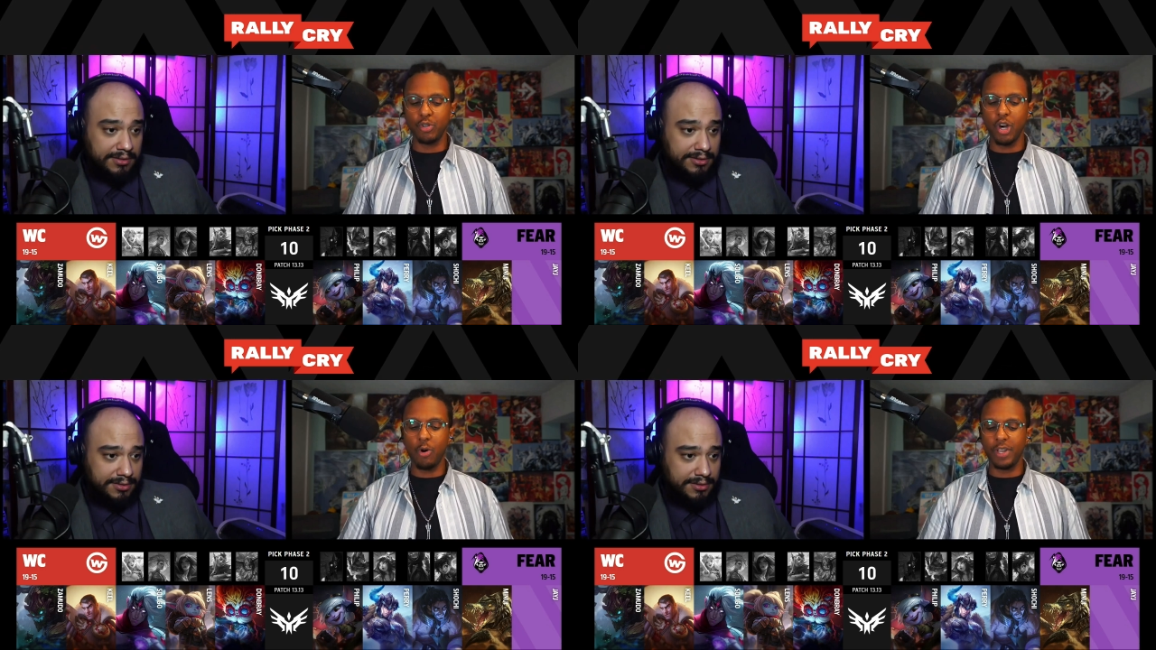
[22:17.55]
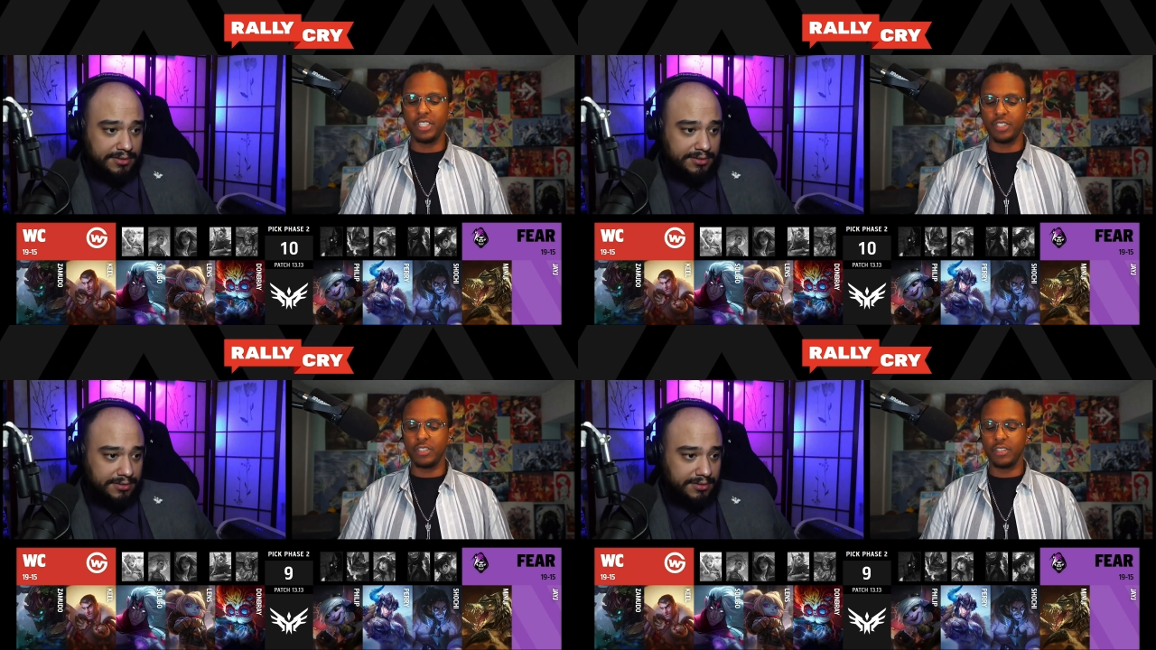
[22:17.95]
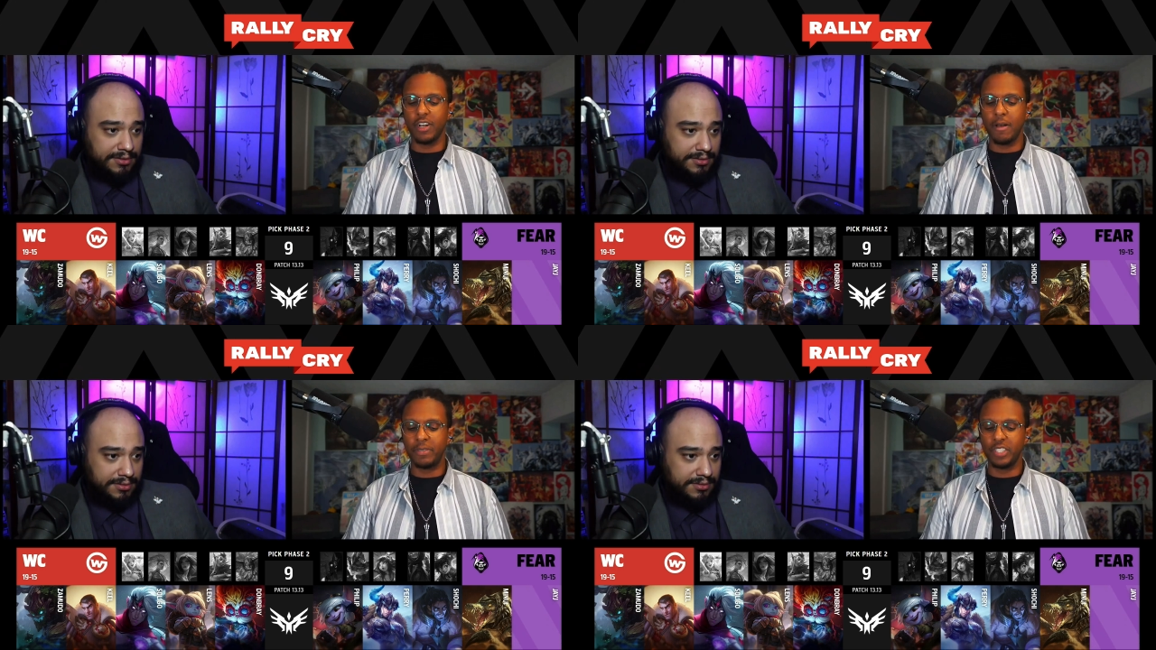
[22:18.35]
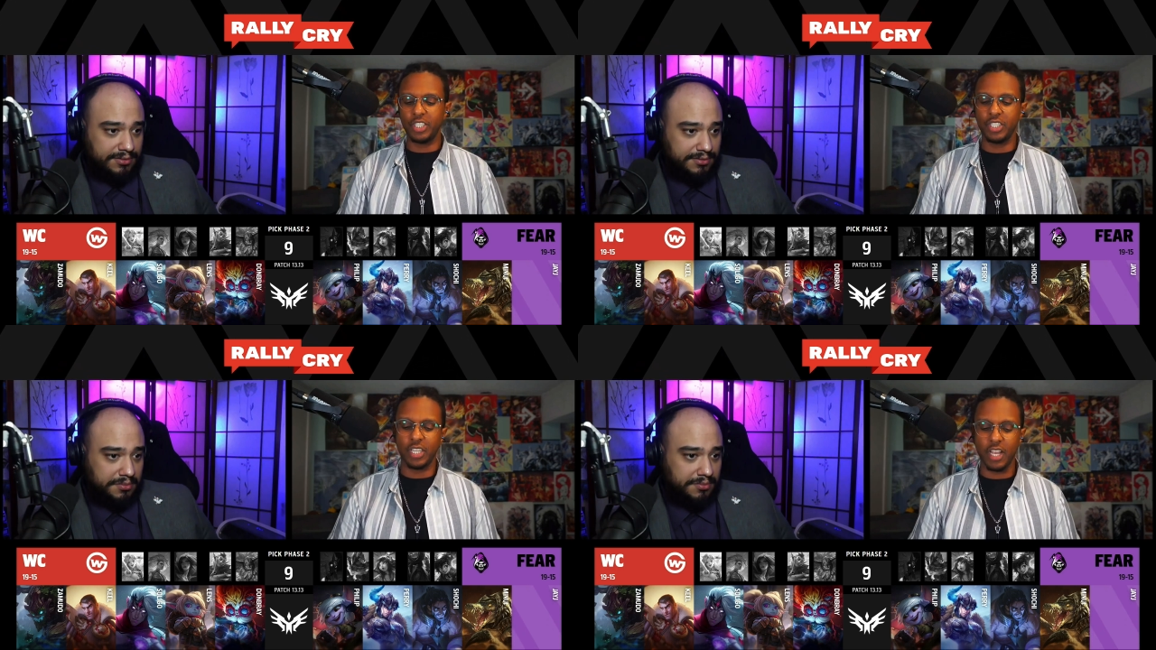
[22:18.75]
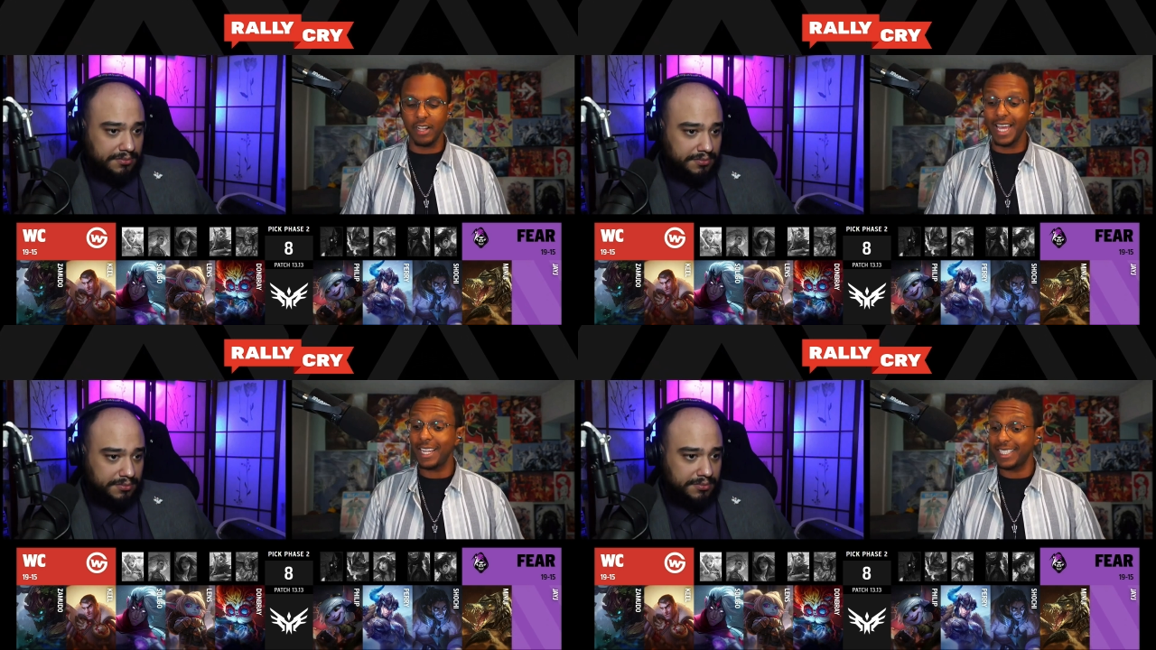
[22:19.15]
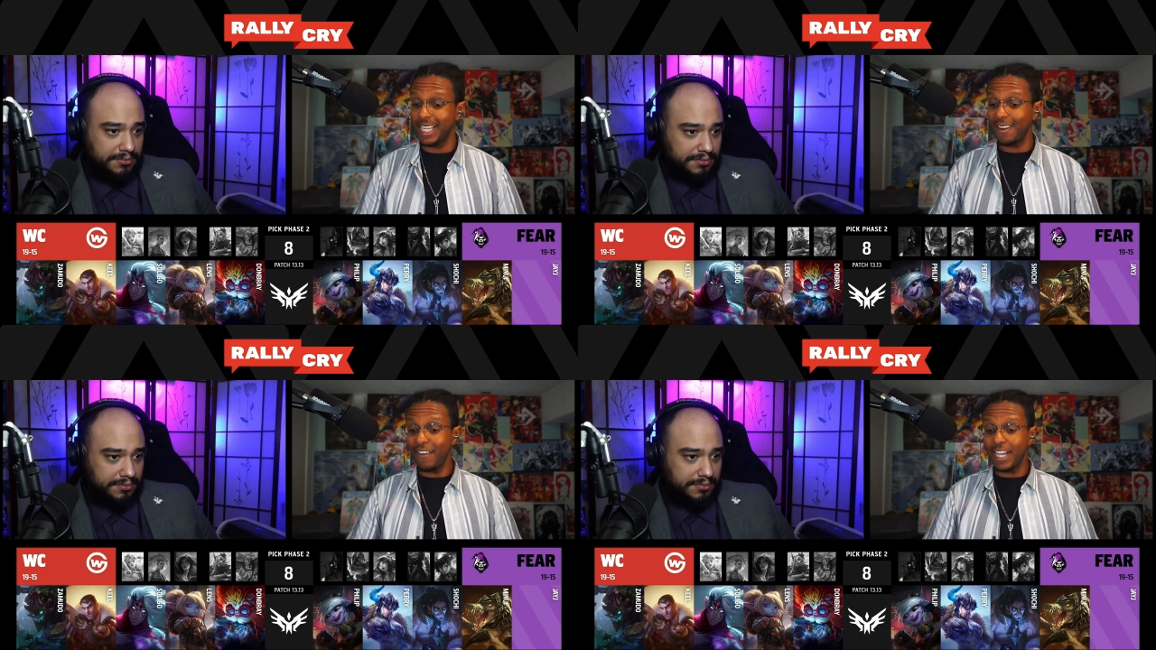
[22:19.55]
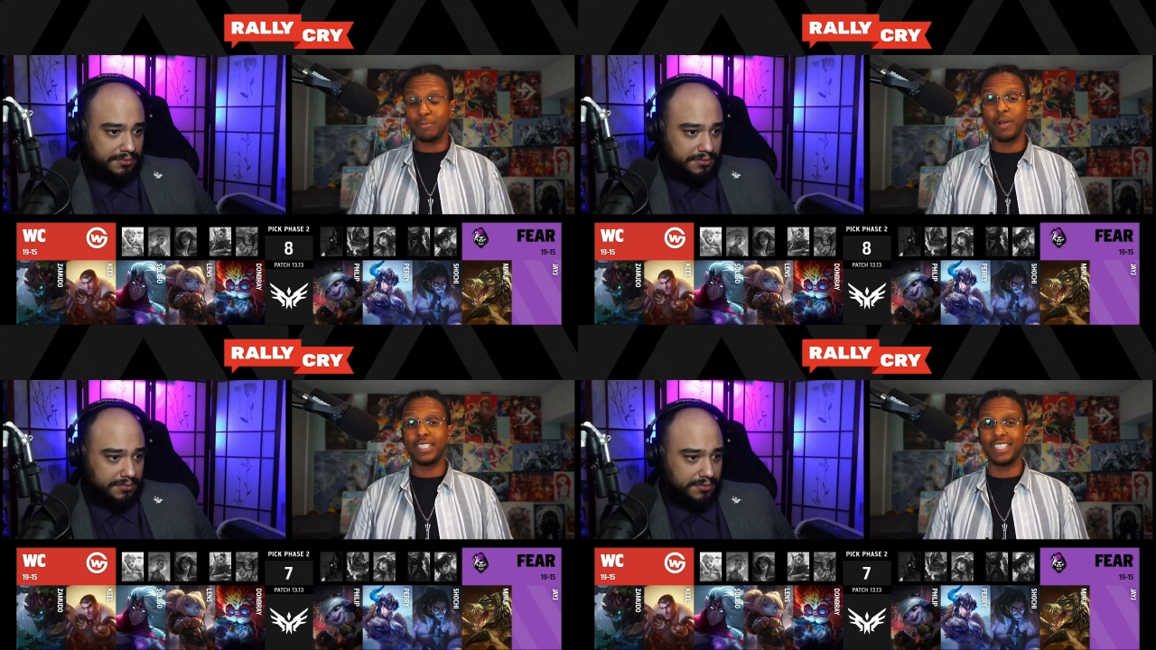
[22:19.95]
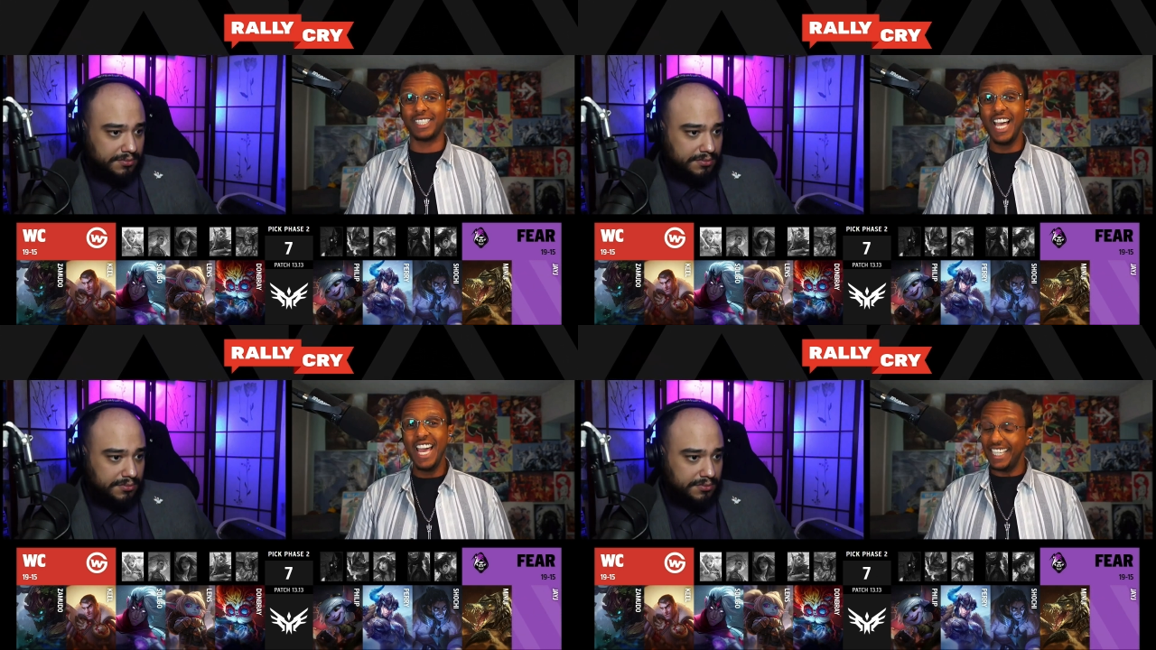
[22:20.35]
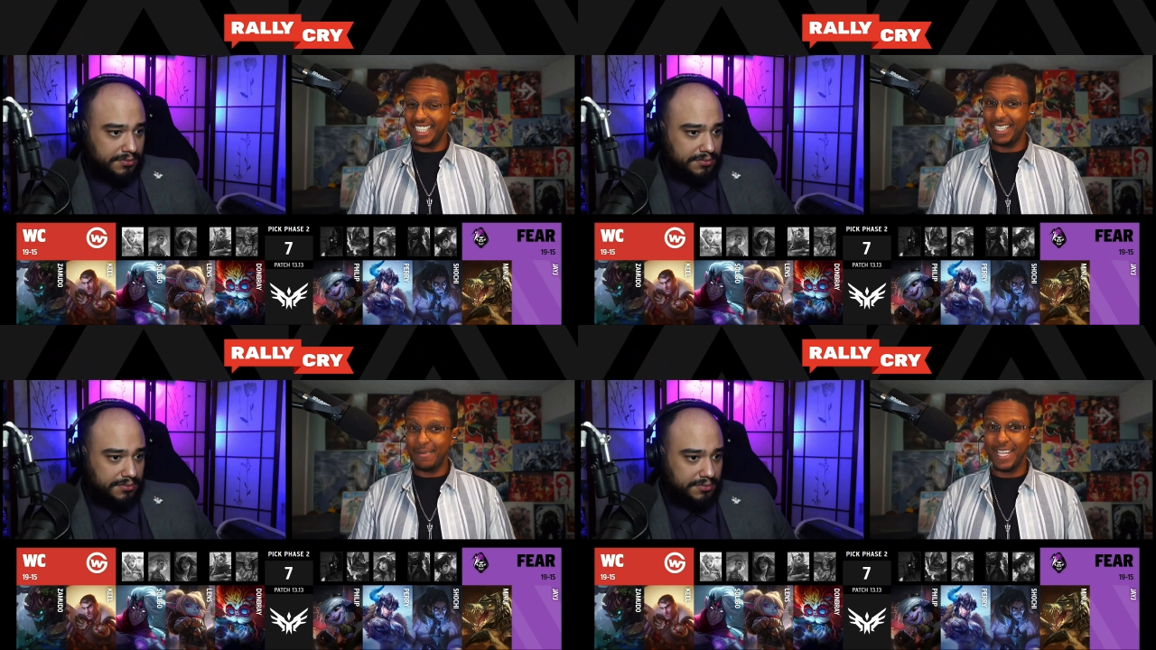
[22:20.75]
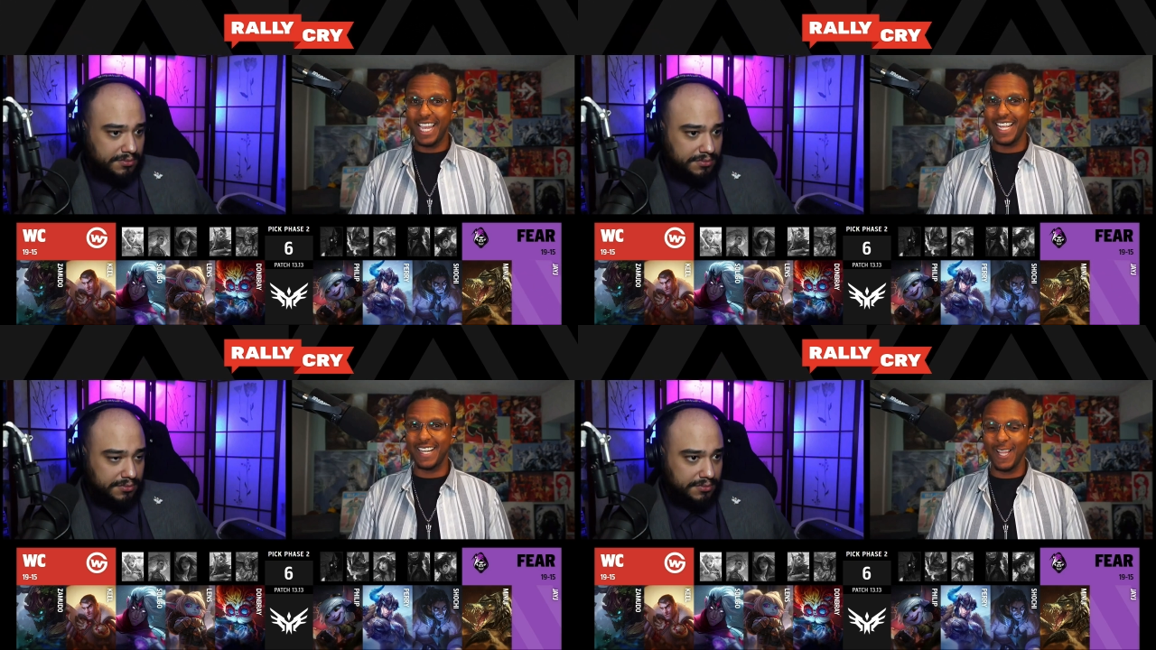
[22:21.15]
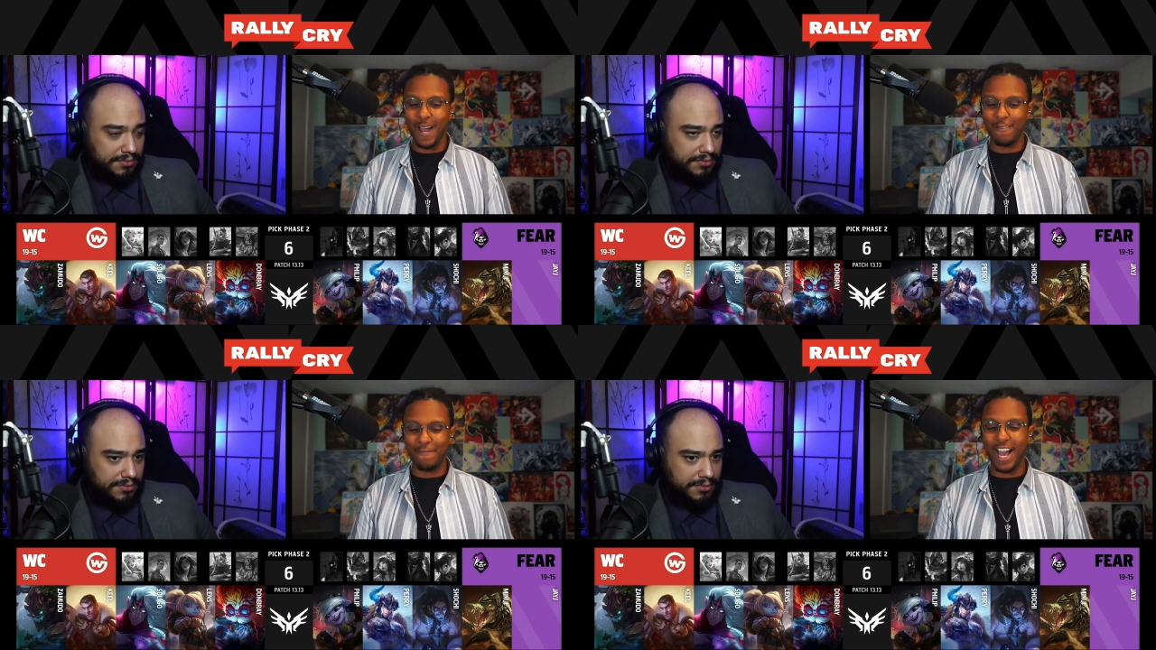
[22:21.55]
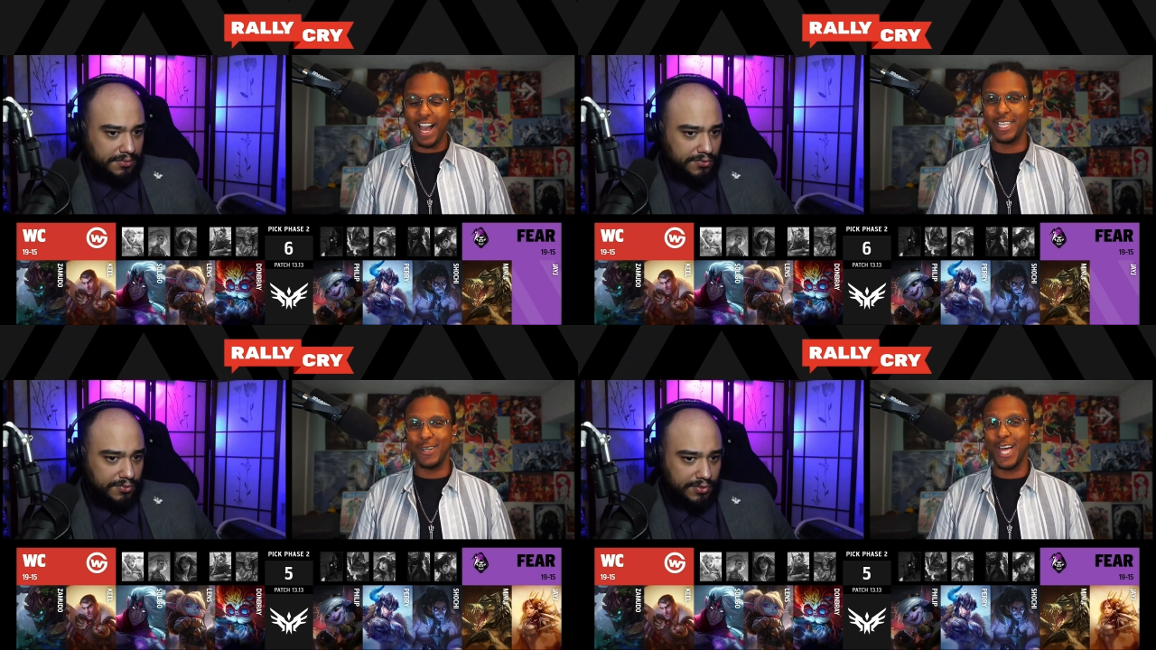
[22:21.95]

Speaker 1: go into your composition there. That steadfast presence is going to be getting a lot of value.